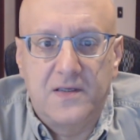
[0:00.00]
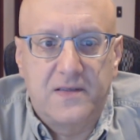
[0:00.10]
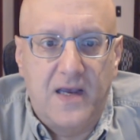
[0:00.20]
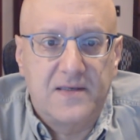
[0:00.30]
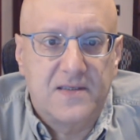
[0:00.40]
these
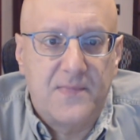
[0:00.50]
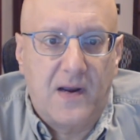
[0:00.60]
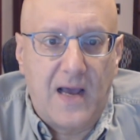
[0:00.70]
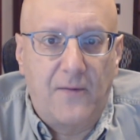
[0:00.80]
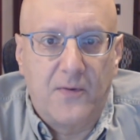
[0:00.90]
days is
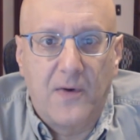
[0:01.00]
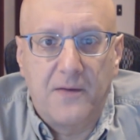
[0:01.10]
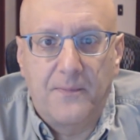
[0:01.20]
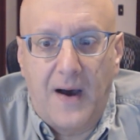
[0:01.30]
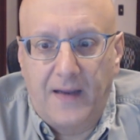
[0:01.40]
about how we
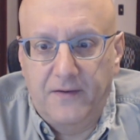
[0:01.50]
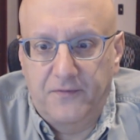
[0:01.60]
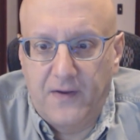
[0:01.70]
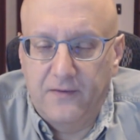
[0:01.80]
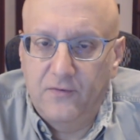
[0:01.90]
might bind the Fed